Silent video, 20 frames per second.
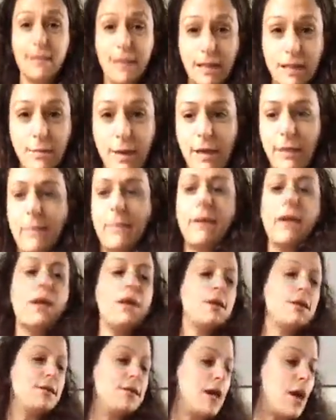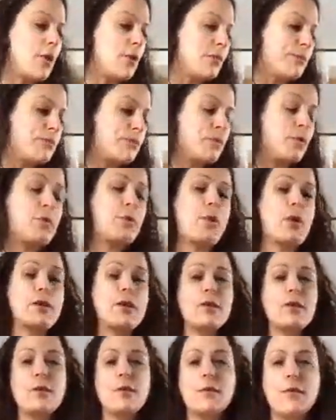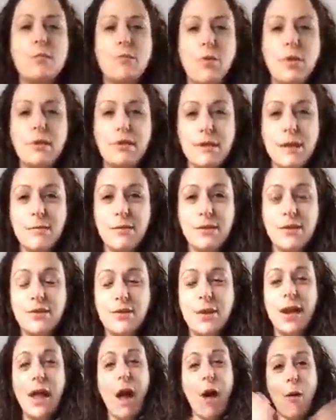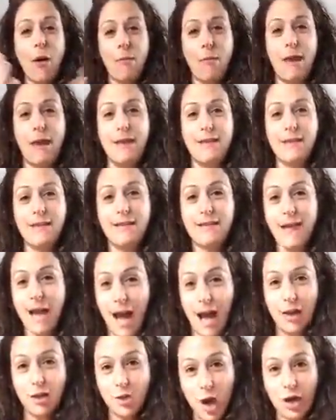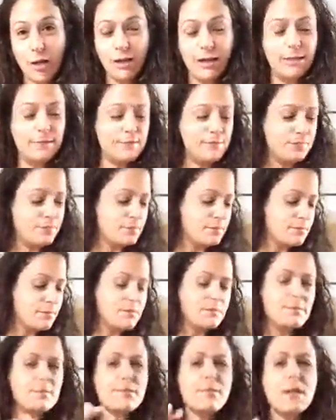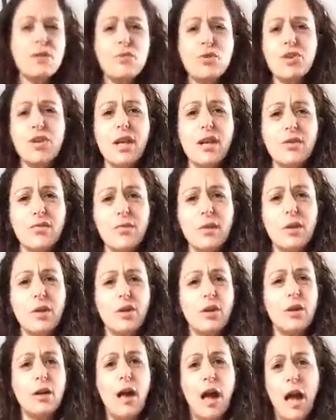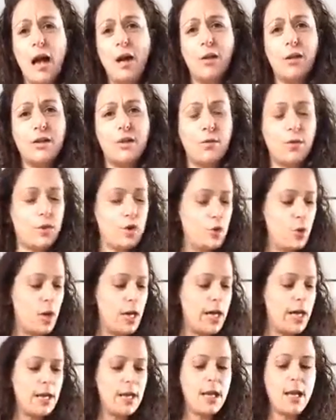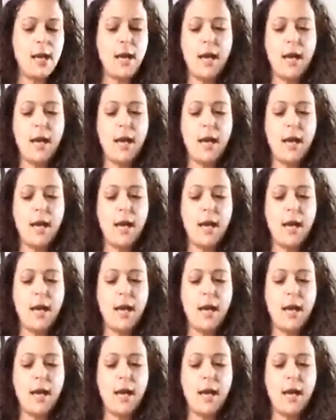not to buy. So what I'm going to do is I'm going to demonstrate how I make this hot chocolate, which tastes really good. I also enjoy it.